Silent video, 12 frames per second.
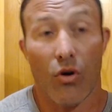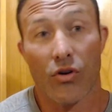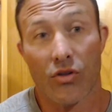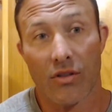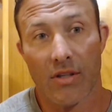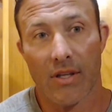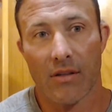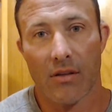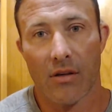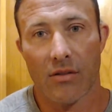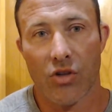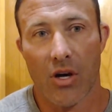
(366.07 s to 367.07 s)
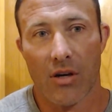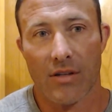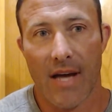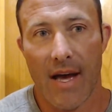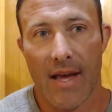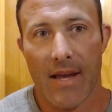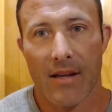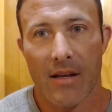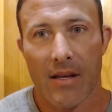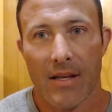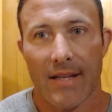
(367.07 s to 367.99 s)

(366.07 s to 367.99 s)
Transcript: largely a junk diet